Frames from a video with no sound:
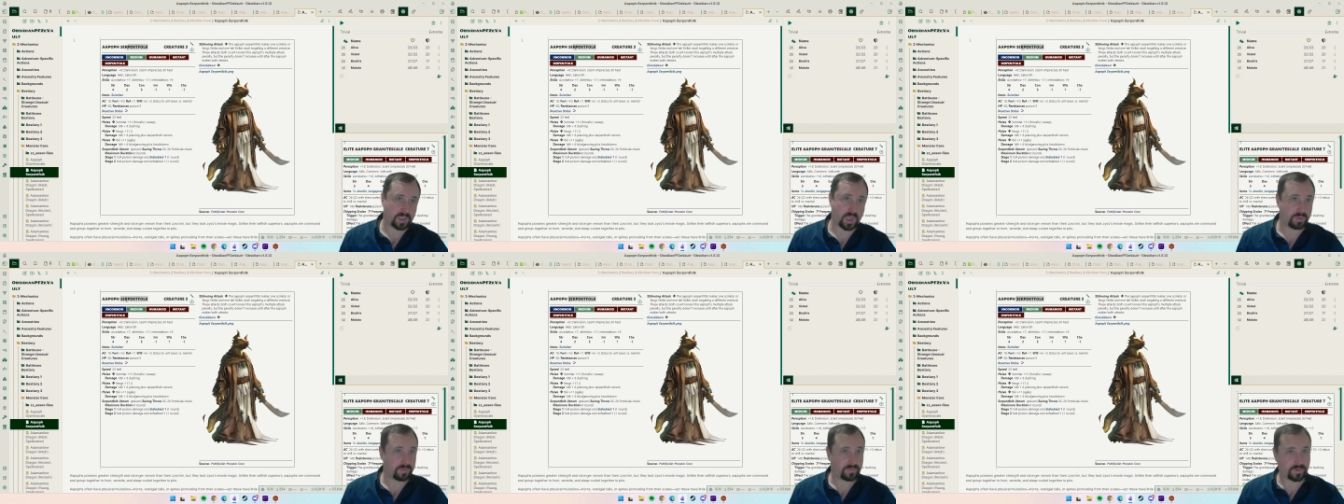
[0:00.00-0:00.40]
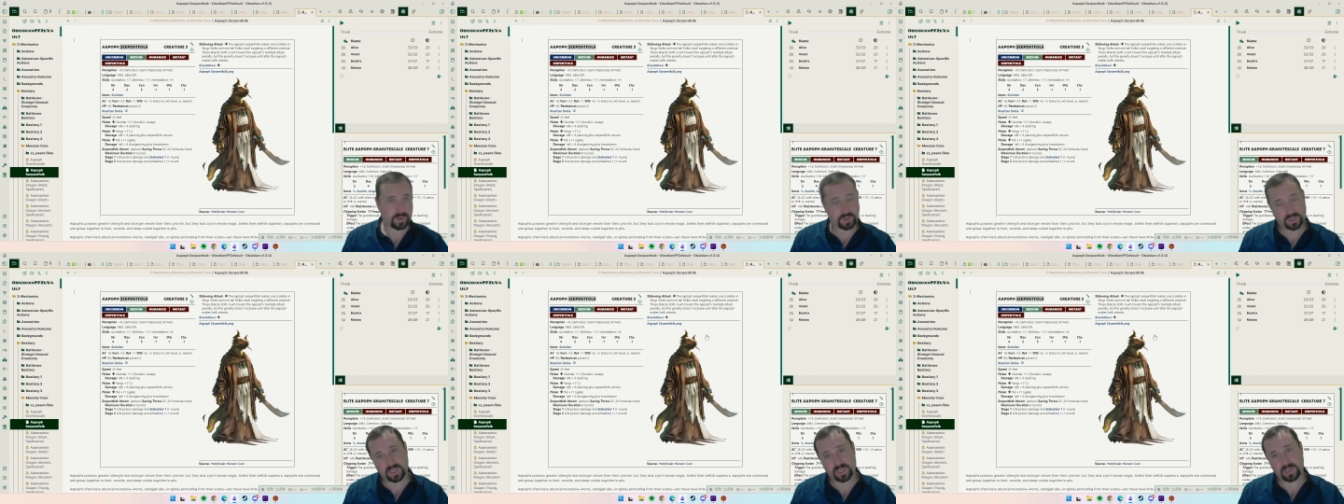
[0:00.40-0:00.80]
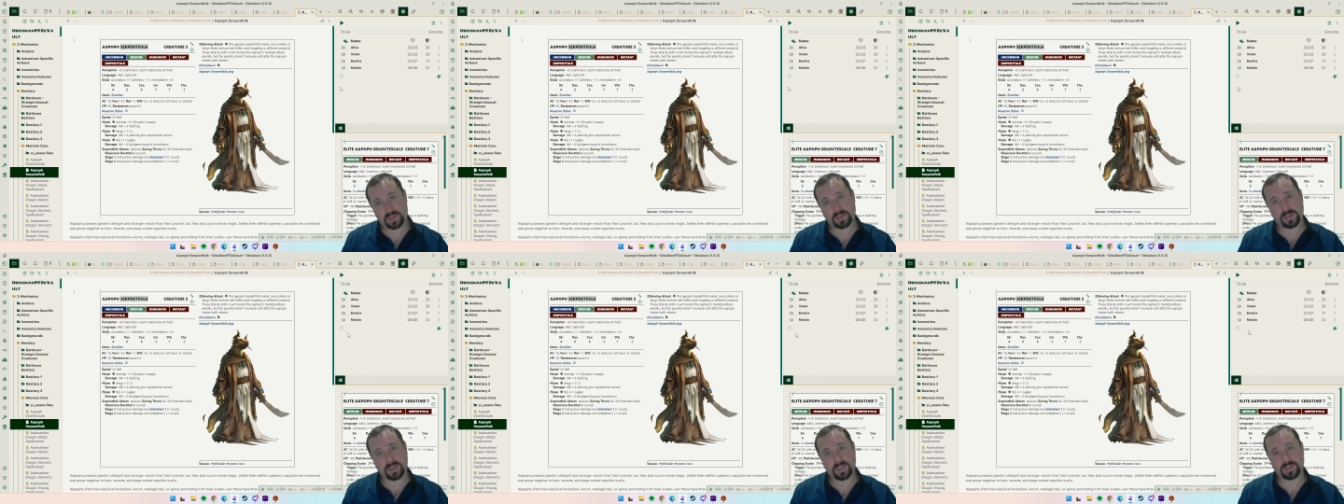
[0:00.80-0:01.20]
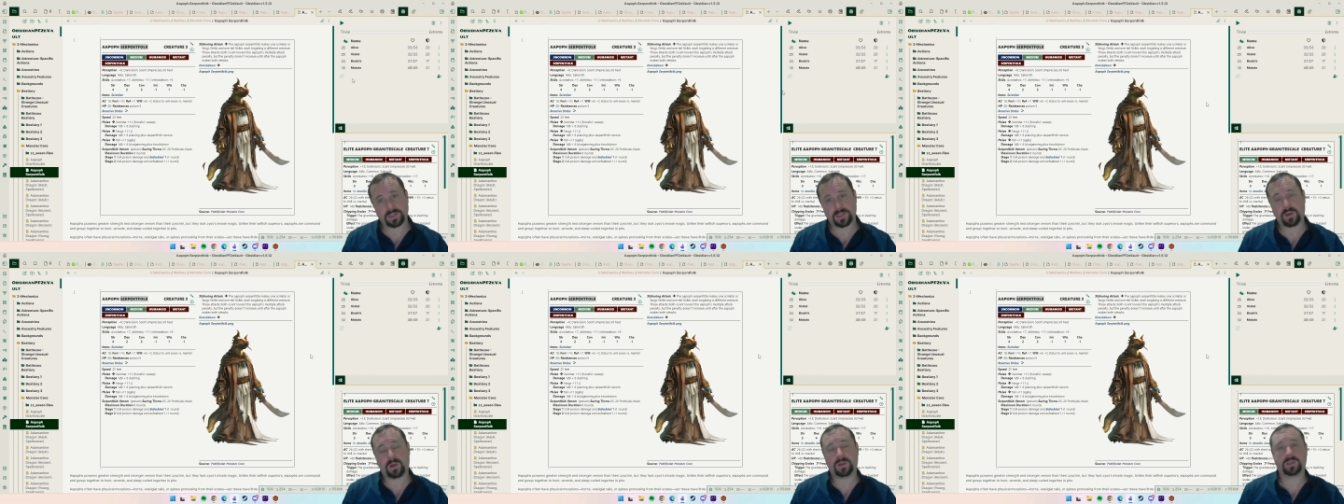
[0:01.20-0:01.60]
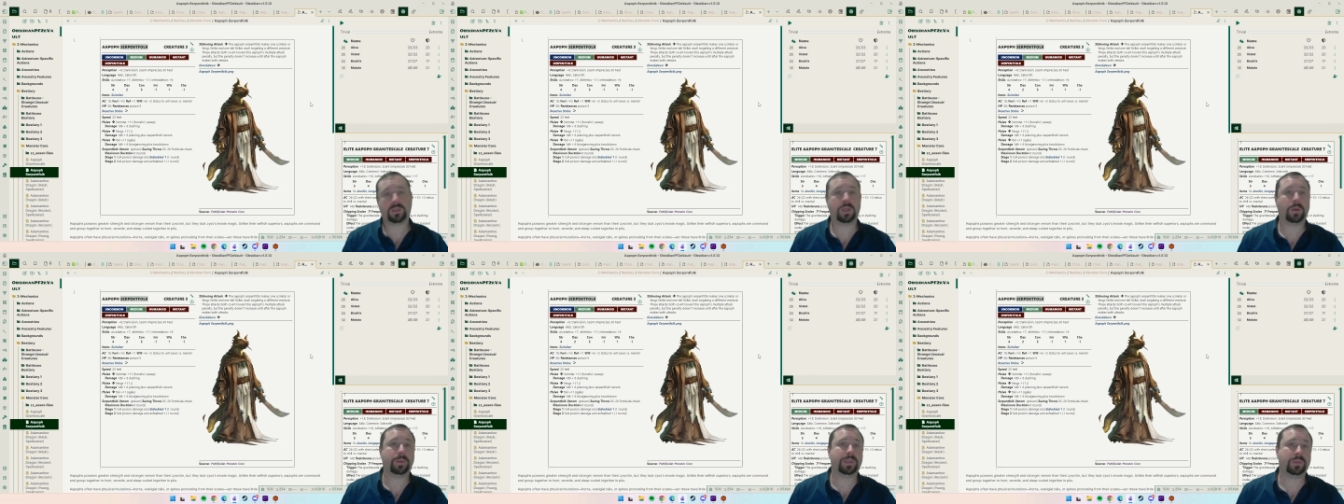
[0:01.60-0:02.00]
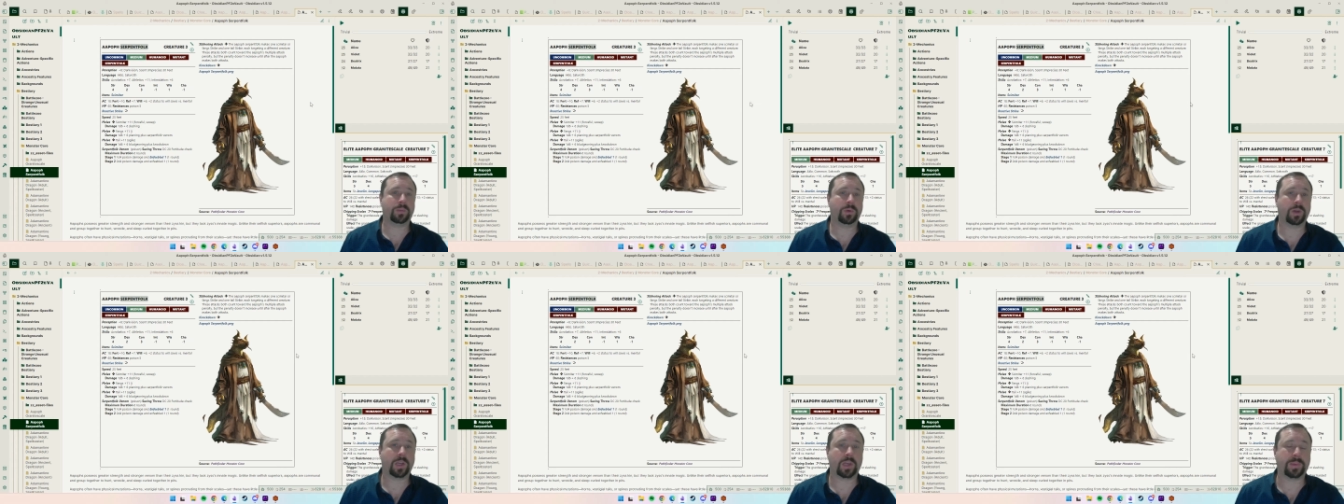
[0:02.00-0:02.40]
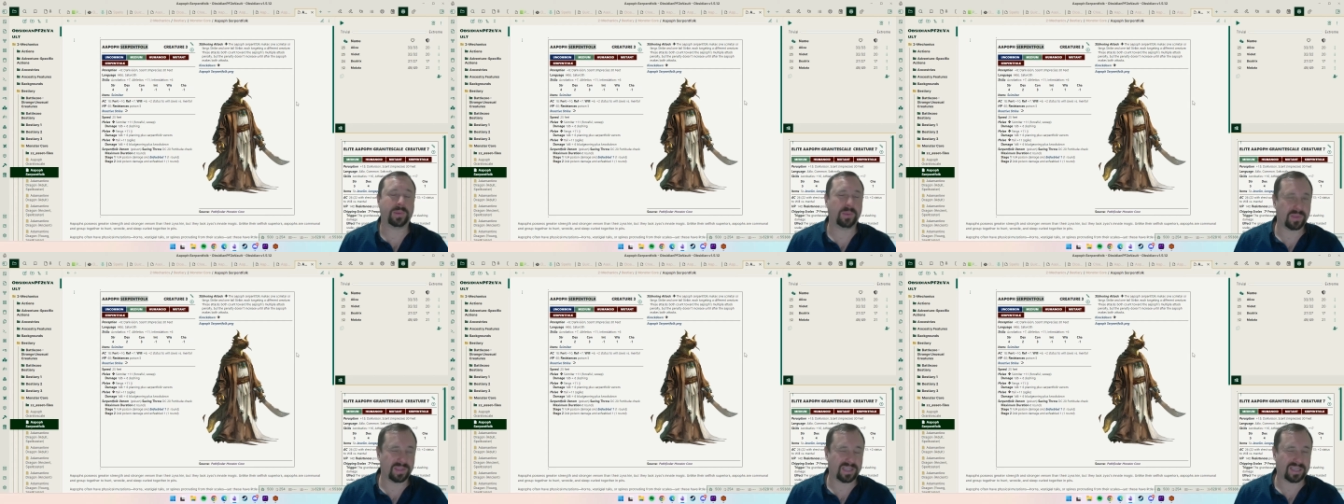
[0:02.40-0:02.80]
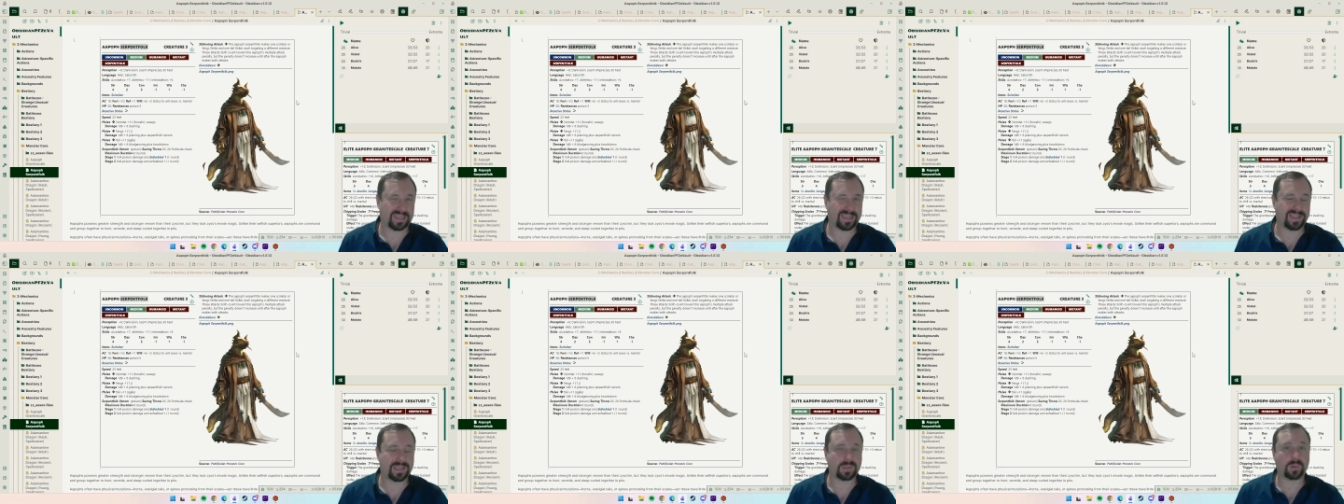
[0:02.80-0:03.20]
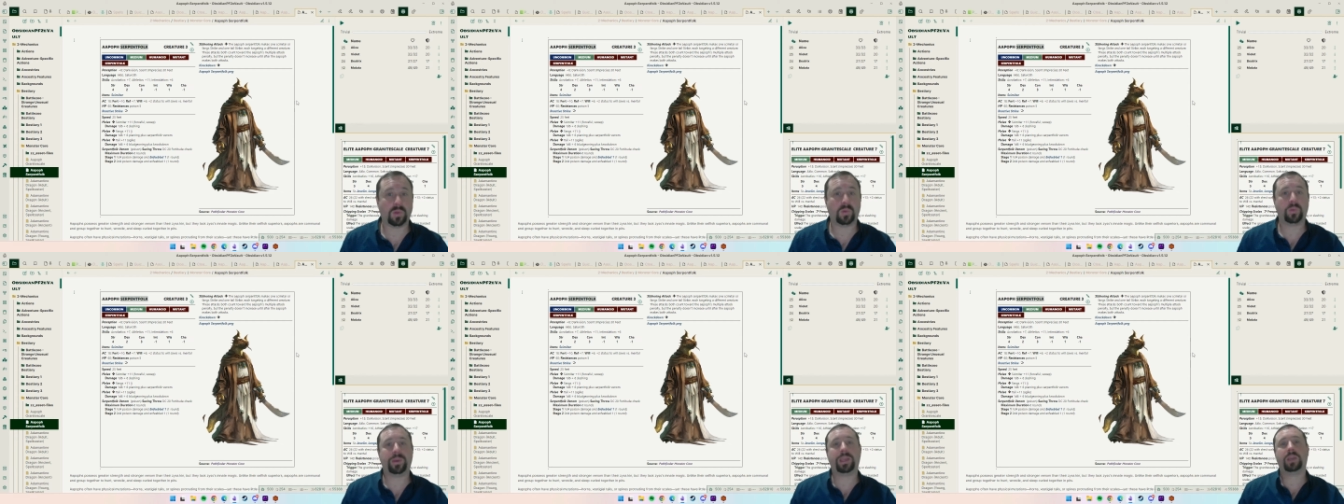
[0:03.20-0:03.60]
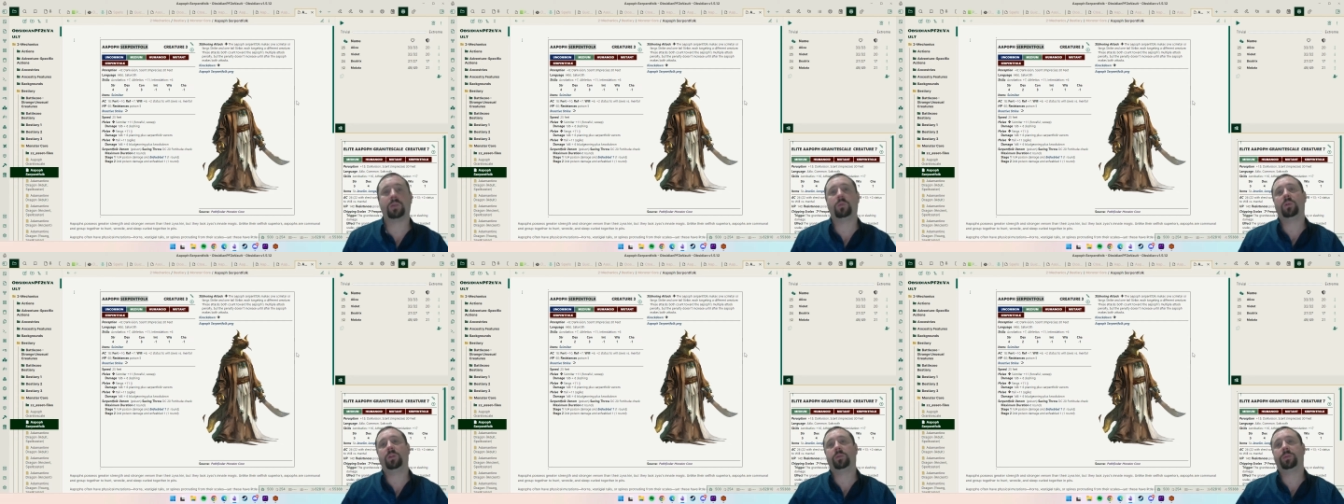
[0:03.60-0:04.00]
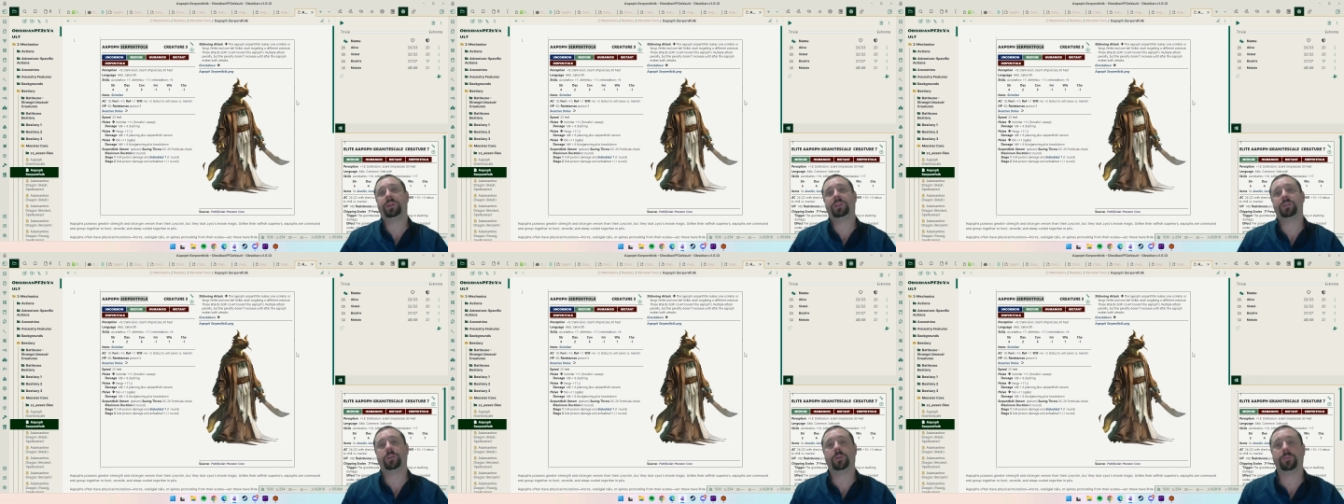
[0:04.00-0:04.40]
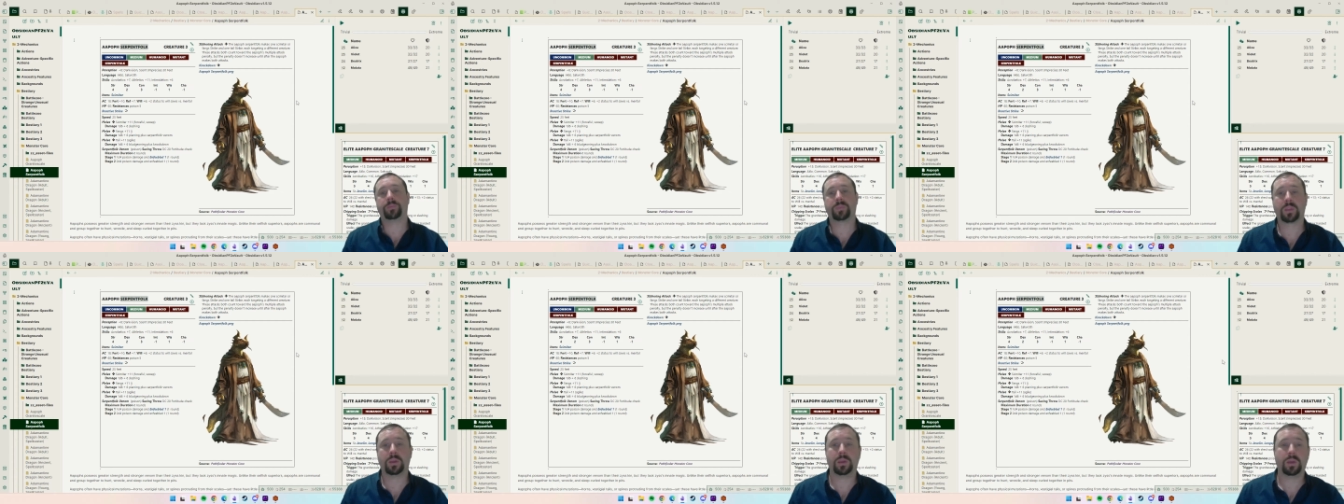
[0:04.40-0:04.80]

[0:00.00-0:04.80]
serpent folk here is not going to work and we want the elite or the weak. What do we do?